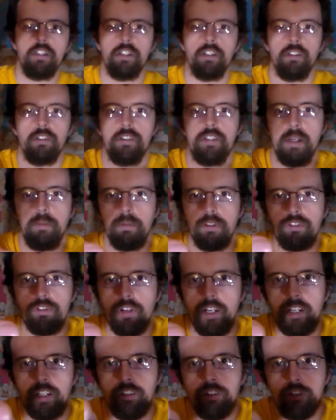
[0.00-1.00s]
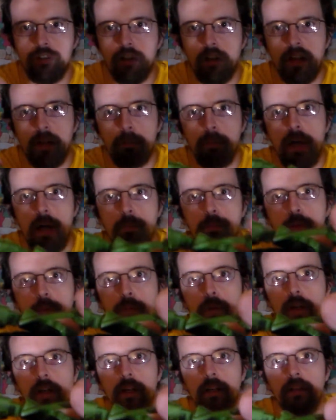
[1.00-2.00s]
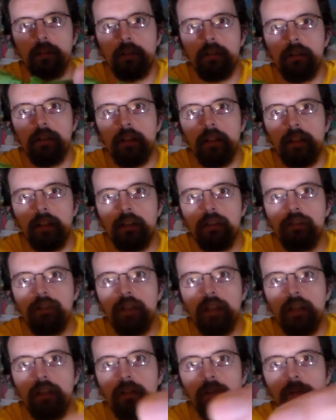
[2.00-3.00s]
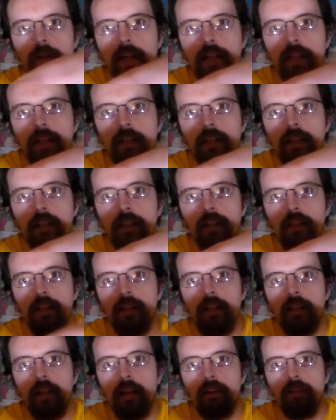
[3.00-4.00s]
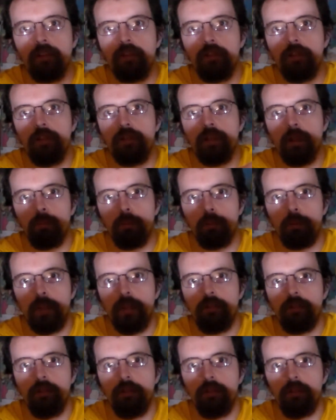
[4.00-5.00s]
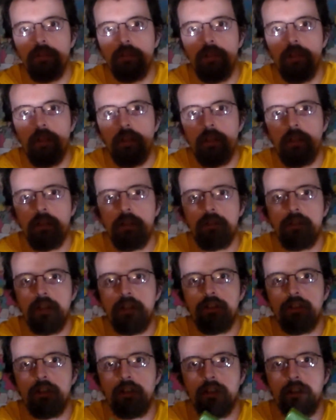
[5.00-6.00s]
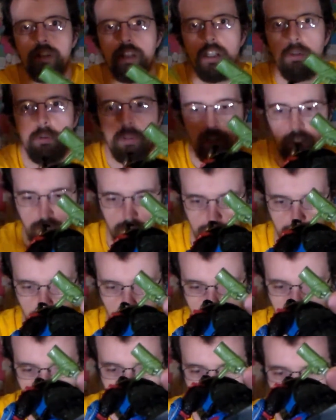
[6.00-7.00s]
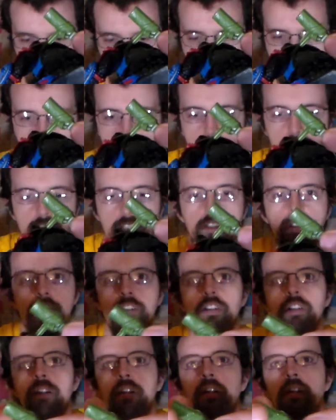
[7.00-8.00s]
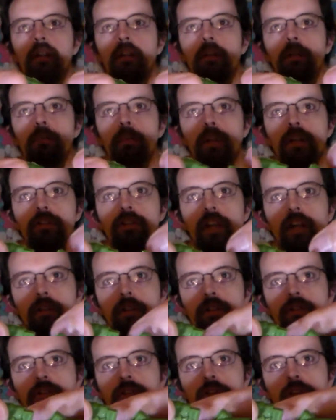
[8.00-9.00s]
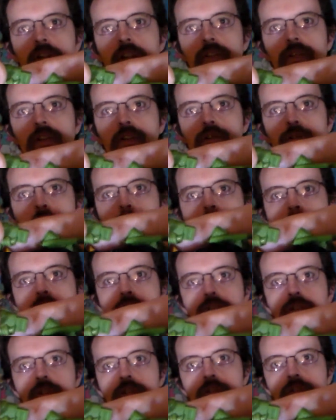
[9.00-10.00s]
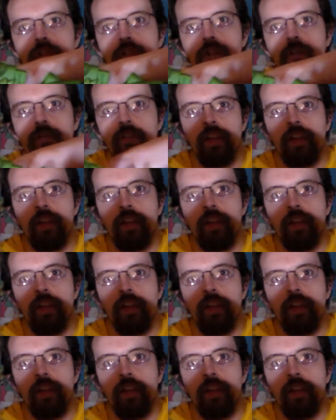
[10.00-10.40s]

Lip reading: Here, I'll demonstrate because it's already popped apart. Like, see right here how it's two separate pieces? It's easier to tell without the sword in there. But see how it's two individual pieces?